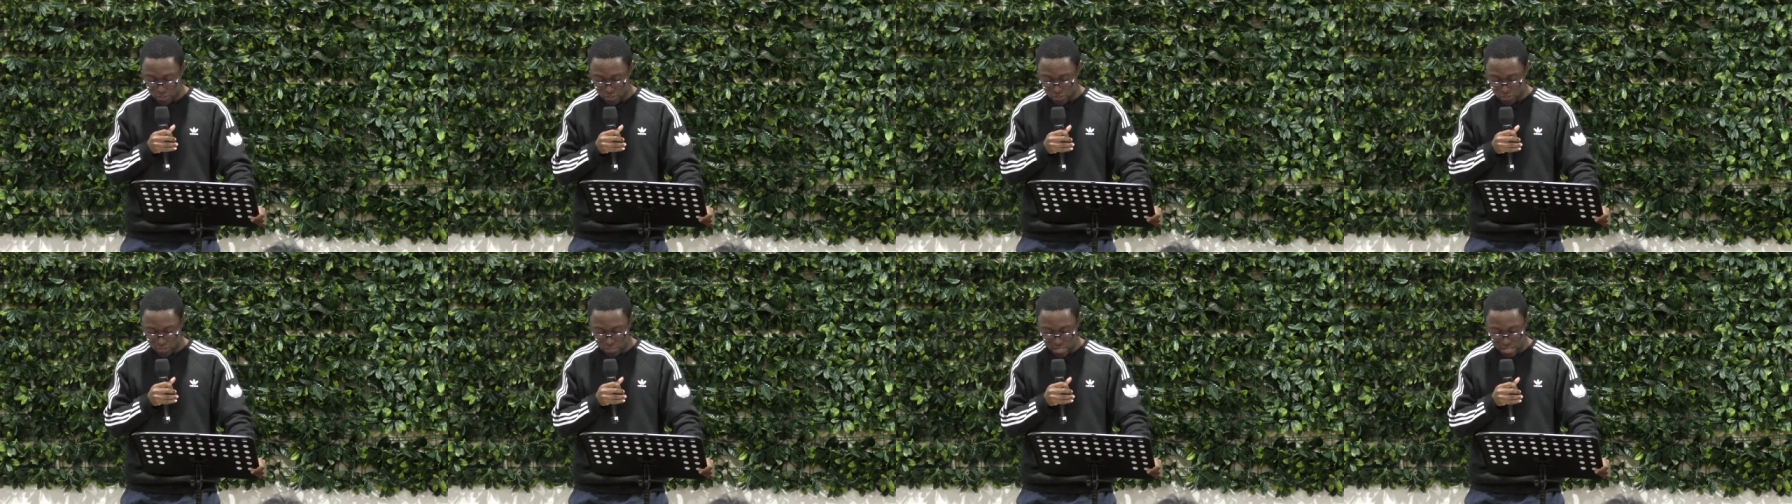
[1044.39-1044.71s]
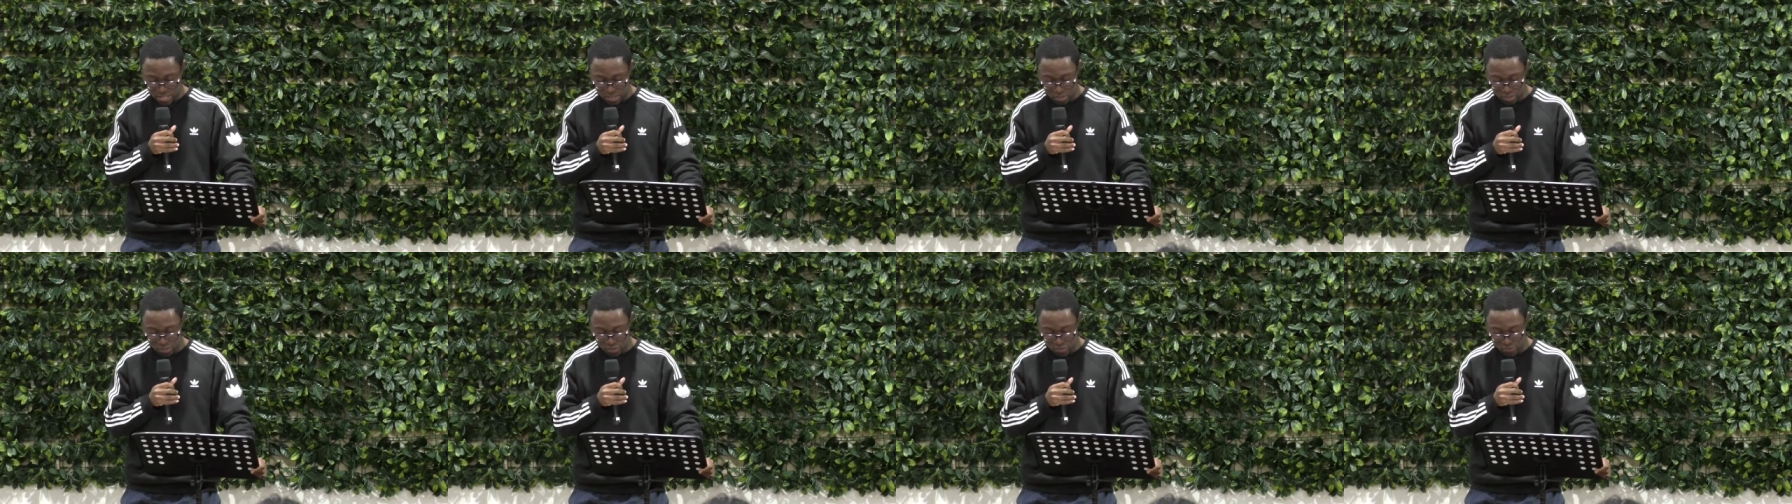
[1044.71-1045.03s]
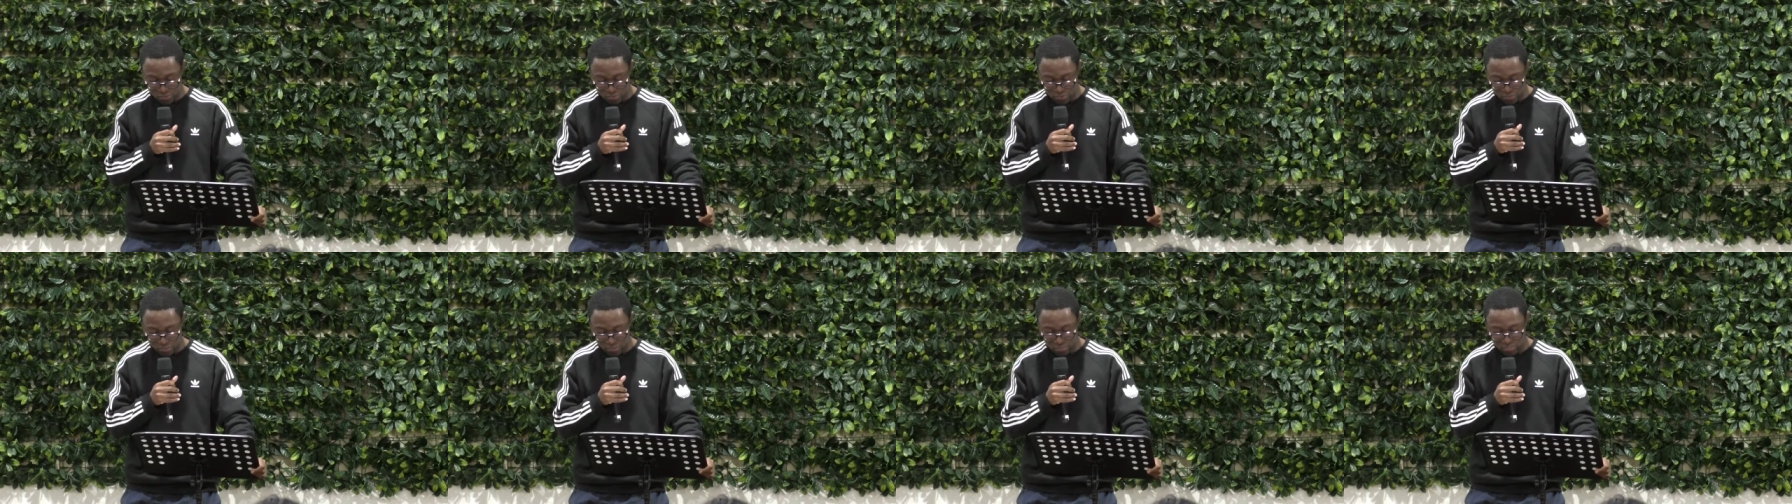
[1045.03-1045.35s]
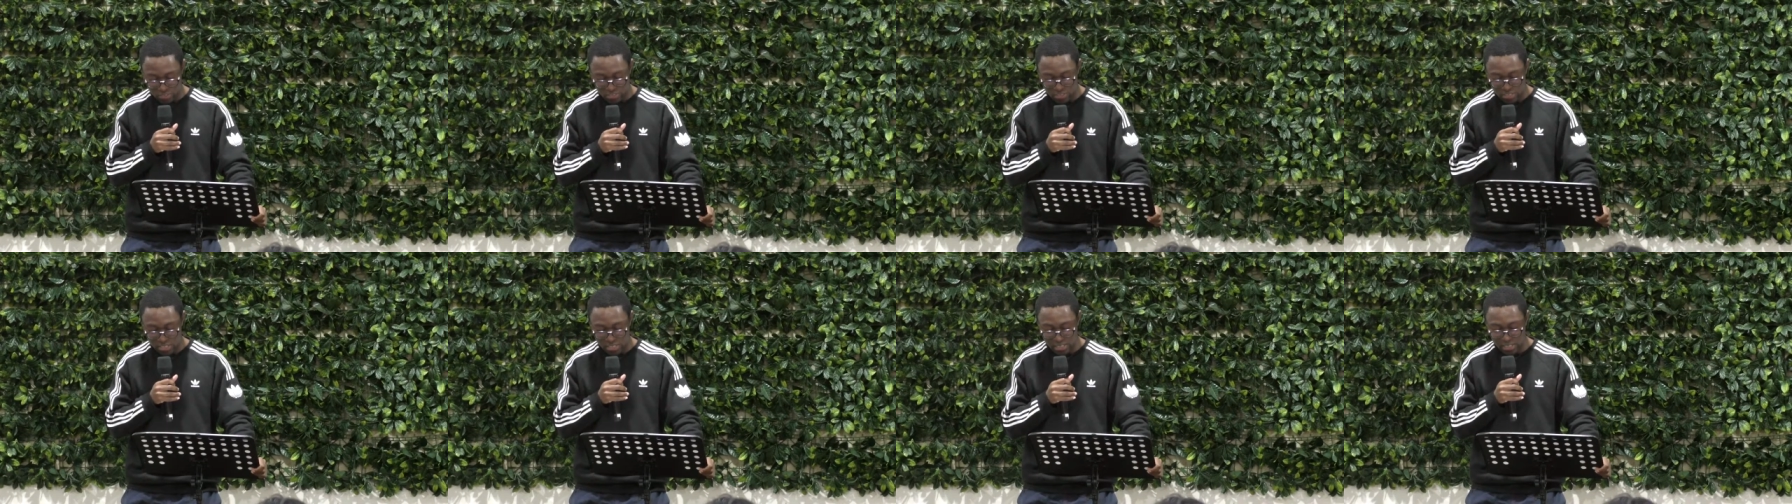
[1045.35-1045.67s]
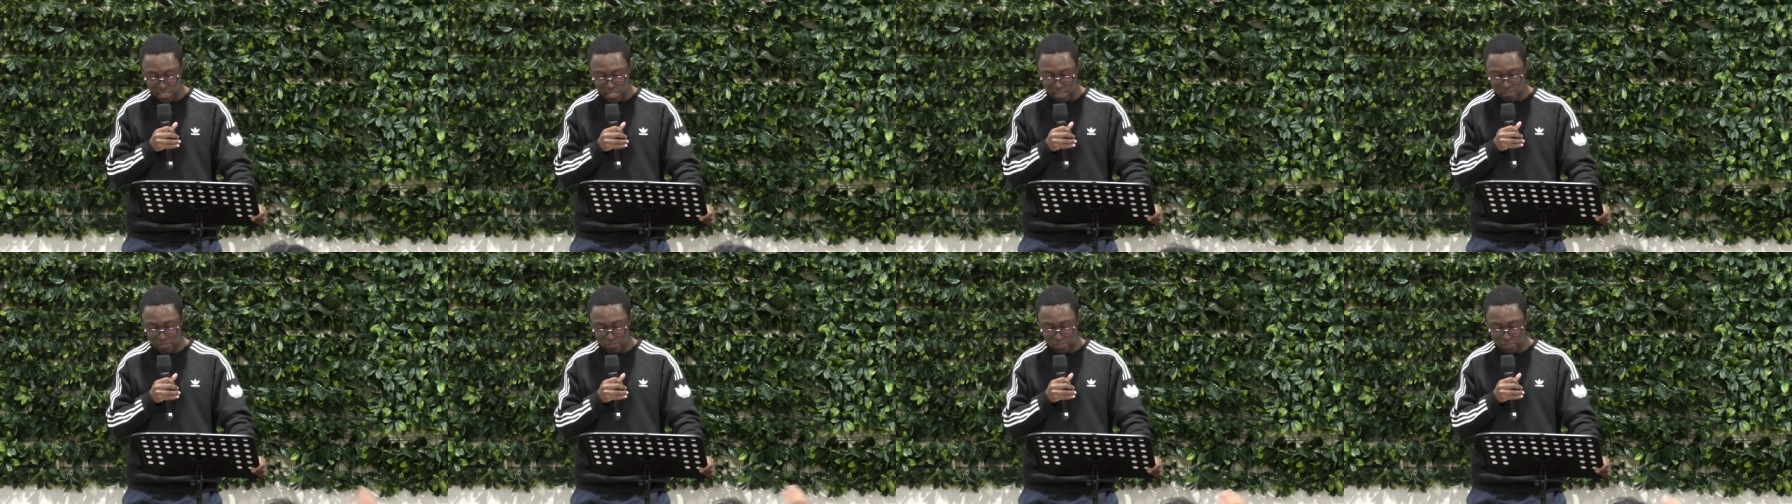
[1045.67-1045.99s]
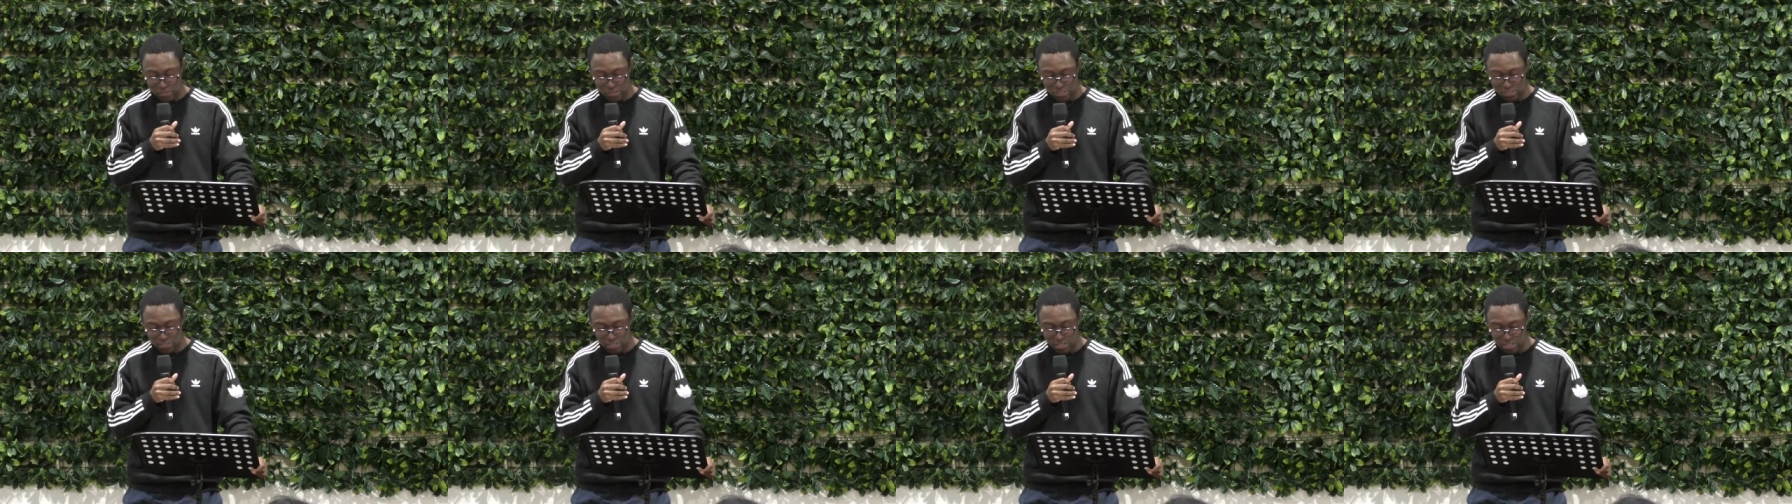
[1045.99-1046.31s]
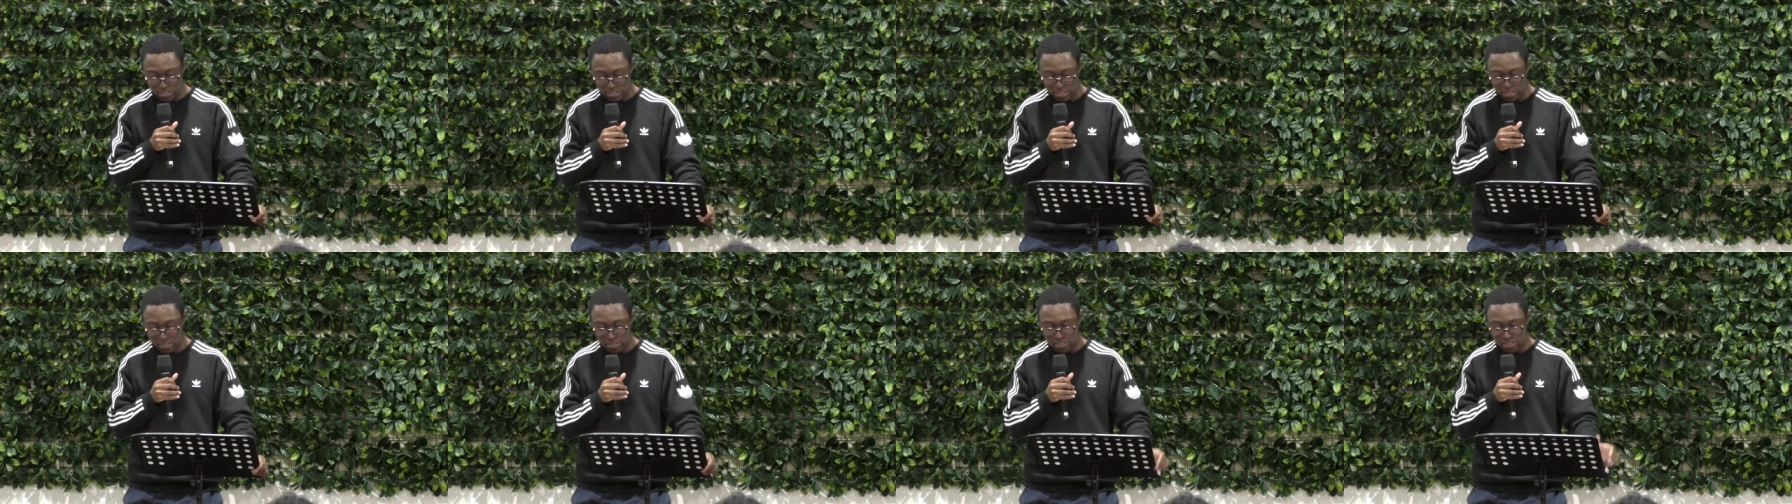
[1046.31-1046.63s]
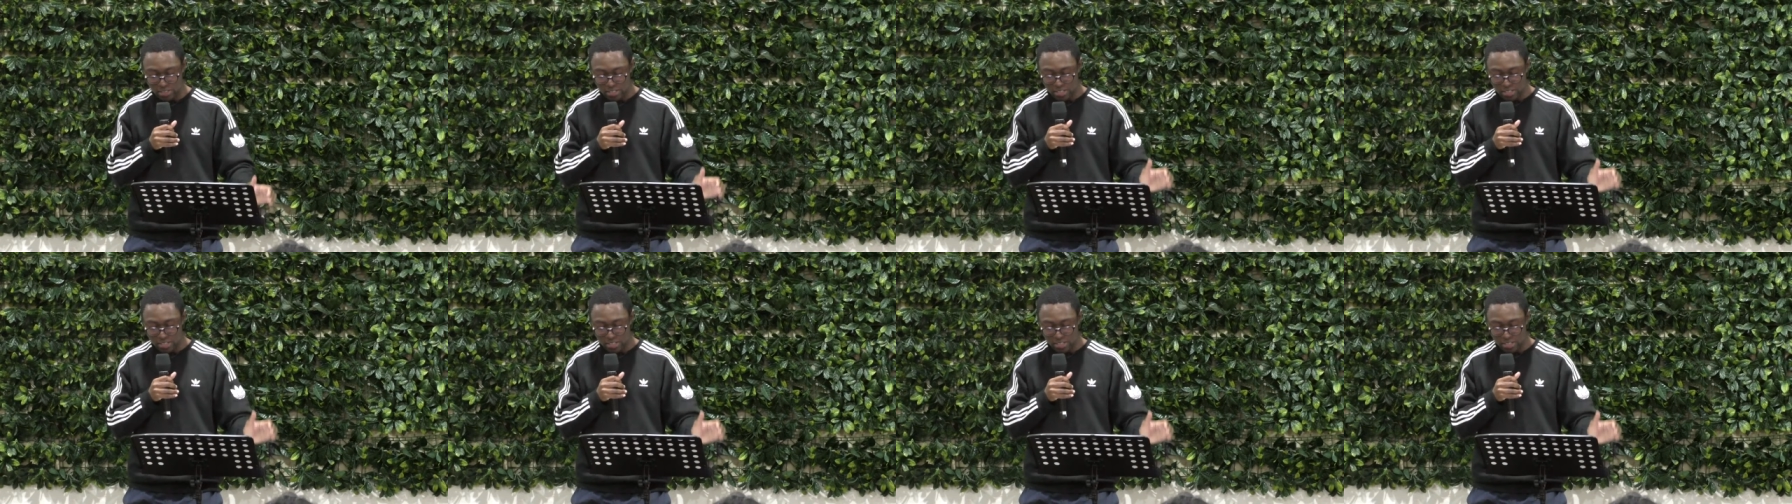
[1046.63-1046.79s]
so that you have sincere love for each other,